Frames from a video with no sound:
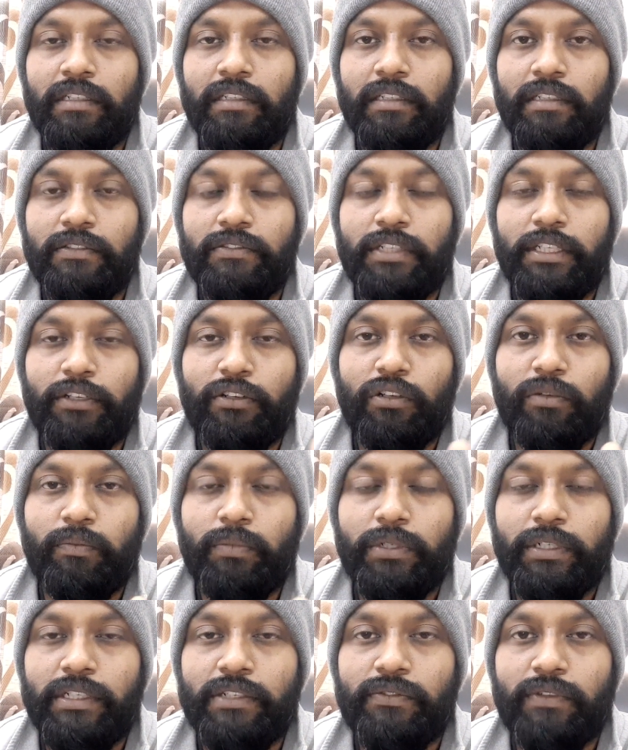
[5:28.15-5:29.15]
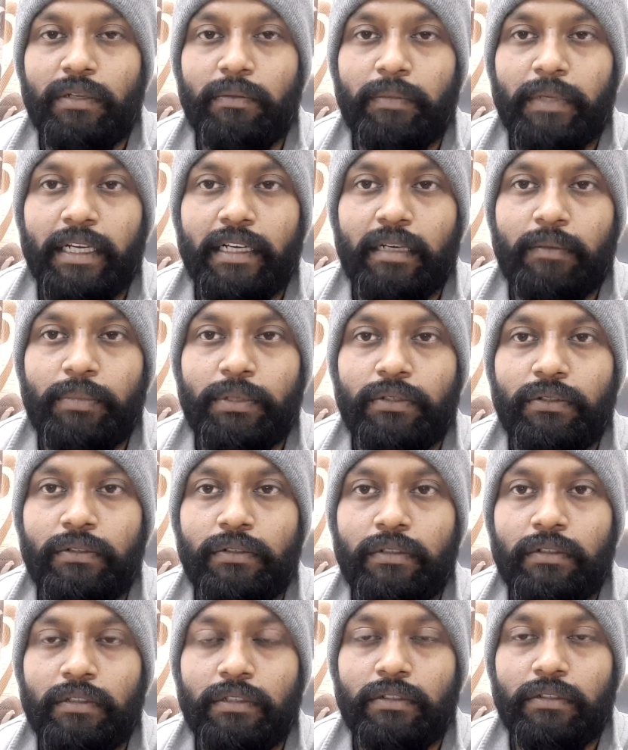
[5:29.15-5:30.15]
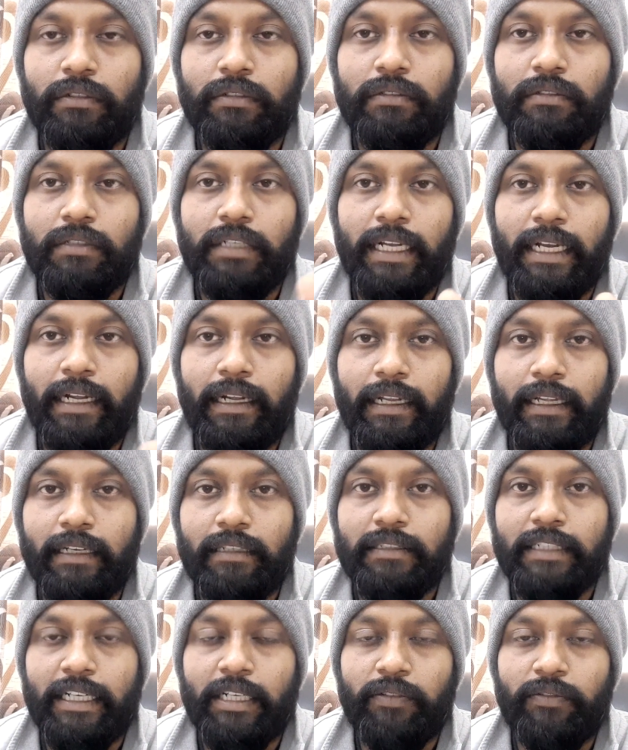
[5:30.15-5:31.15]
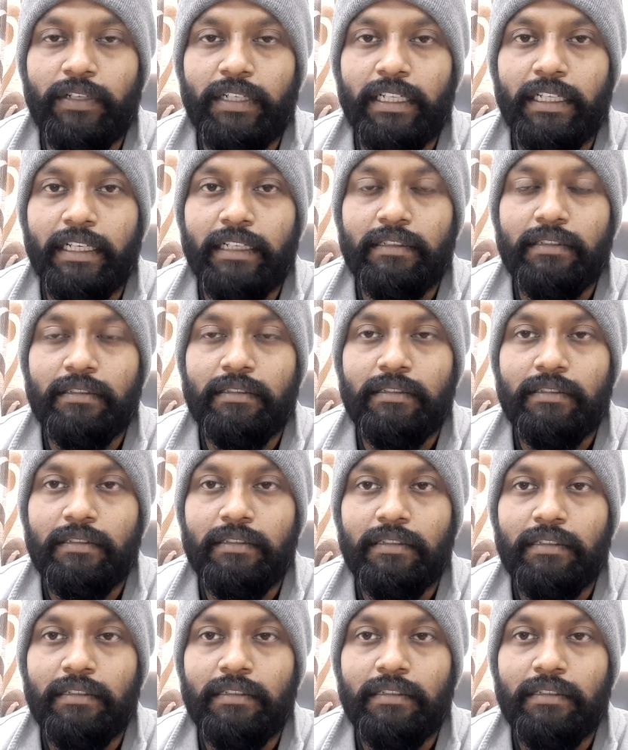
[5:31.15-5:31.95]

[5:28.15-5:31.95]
These three components will make up your, intake side very nice,